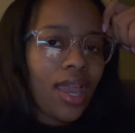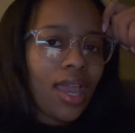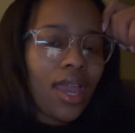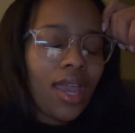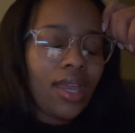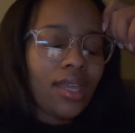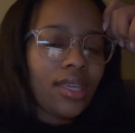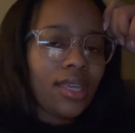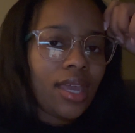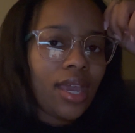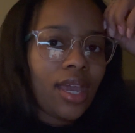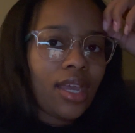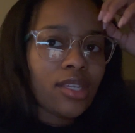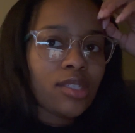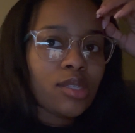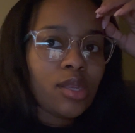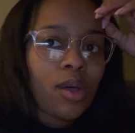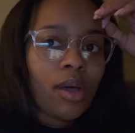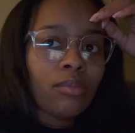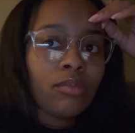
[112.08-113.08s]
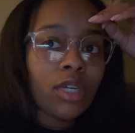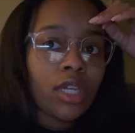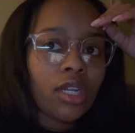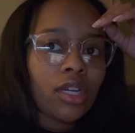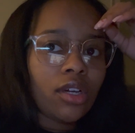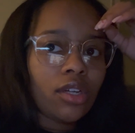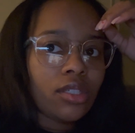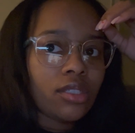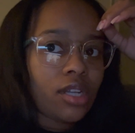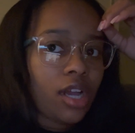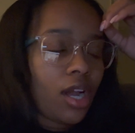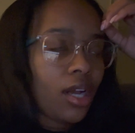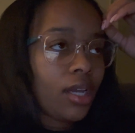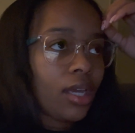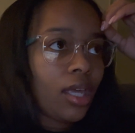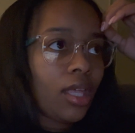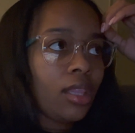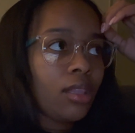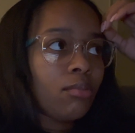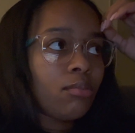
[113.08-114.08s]
Yeah, so I'm gonna go to
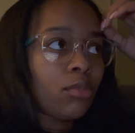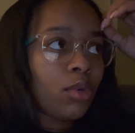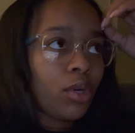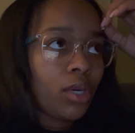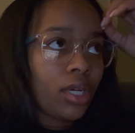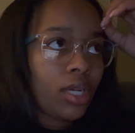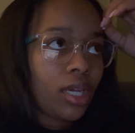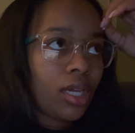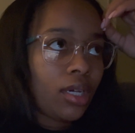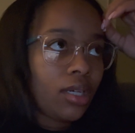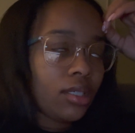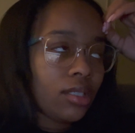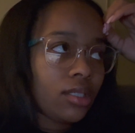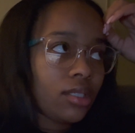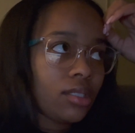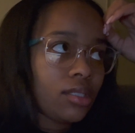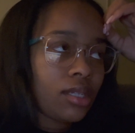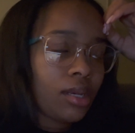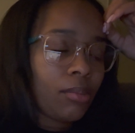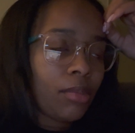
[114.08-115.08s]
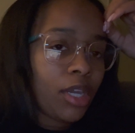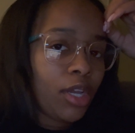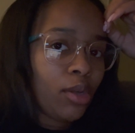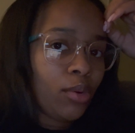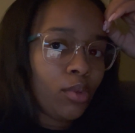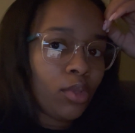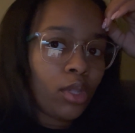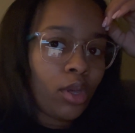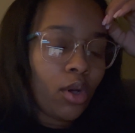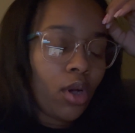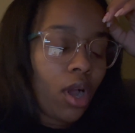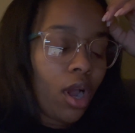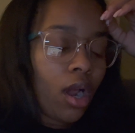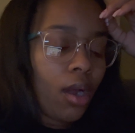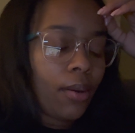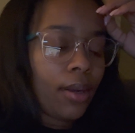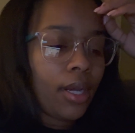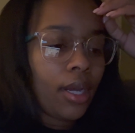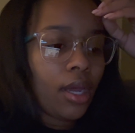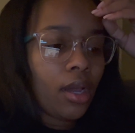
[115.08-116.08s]
Target in the morning because I'm here with no
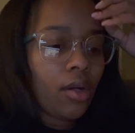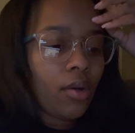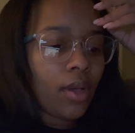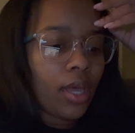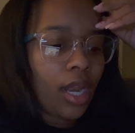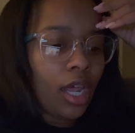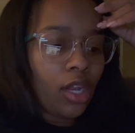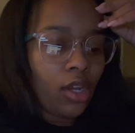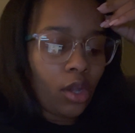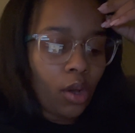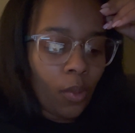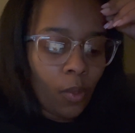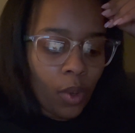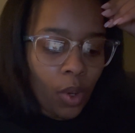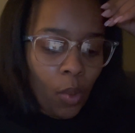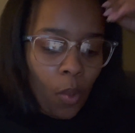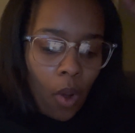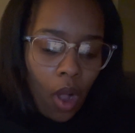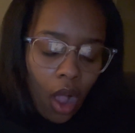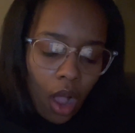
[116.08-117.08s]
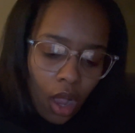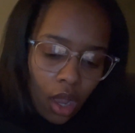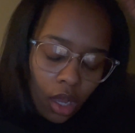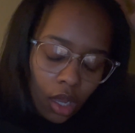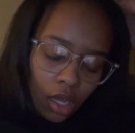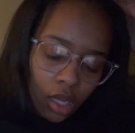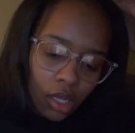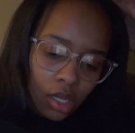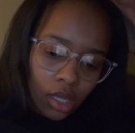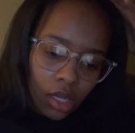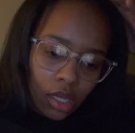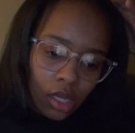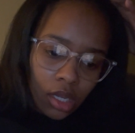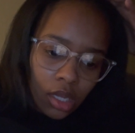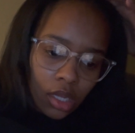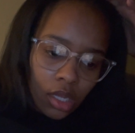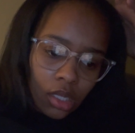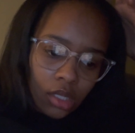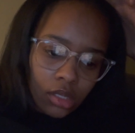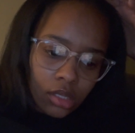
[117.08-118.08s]
car right now and I don't want to walk
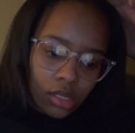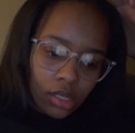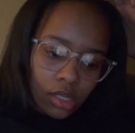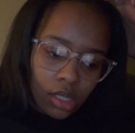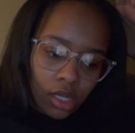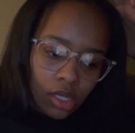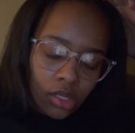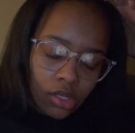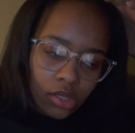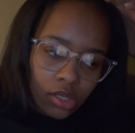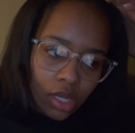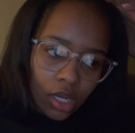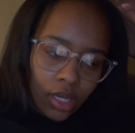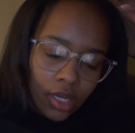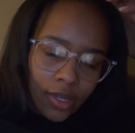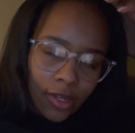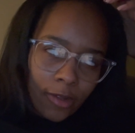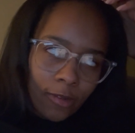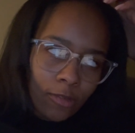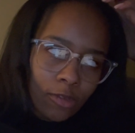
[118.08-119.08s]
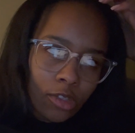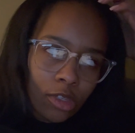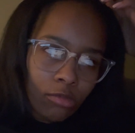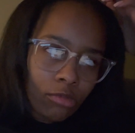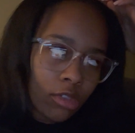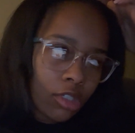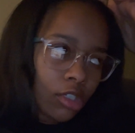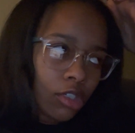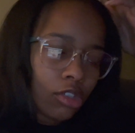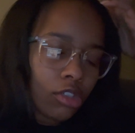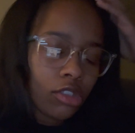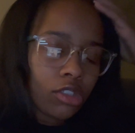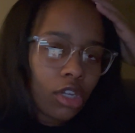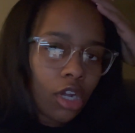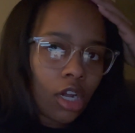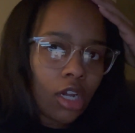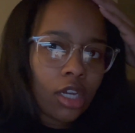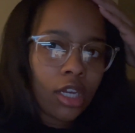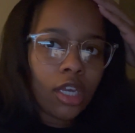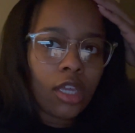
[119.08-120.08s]
to the other Target. So I'm gonna go to
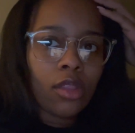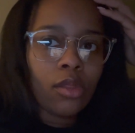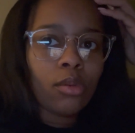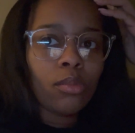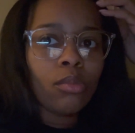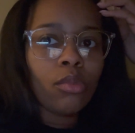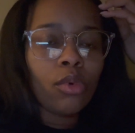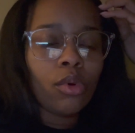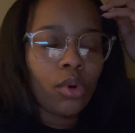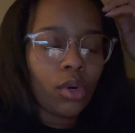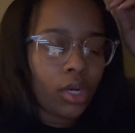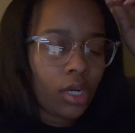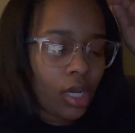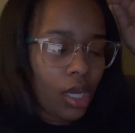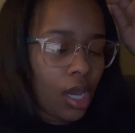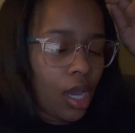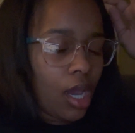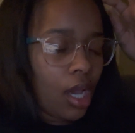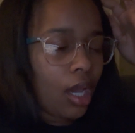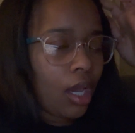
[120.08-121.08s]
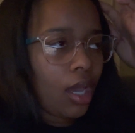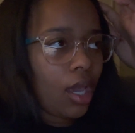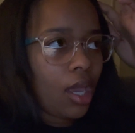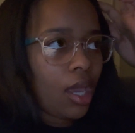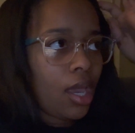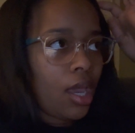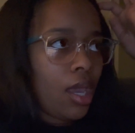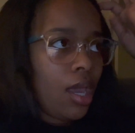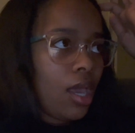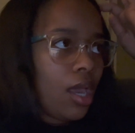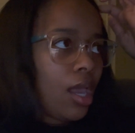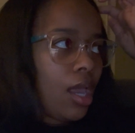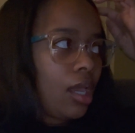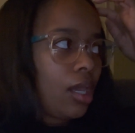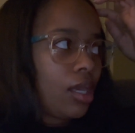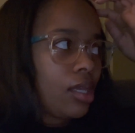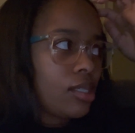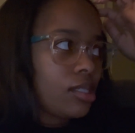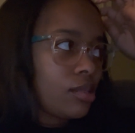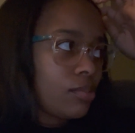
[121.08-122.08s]
Target in the morning and
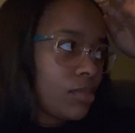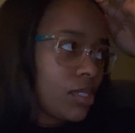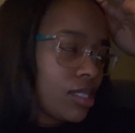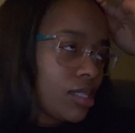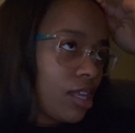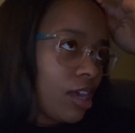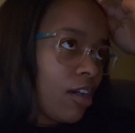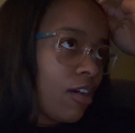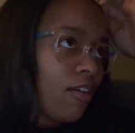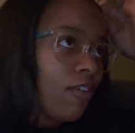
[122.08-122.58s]
get some stuff.